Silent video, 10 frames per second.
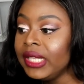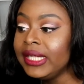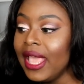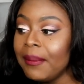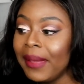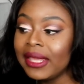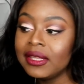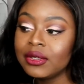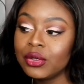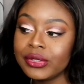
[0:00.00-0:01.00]
yeah,
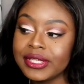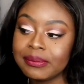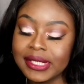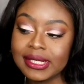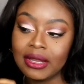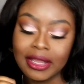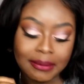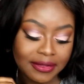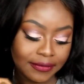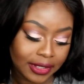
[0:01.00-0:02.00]
back in Christmas time,
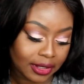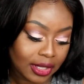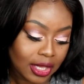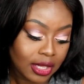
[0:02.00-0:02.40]
I think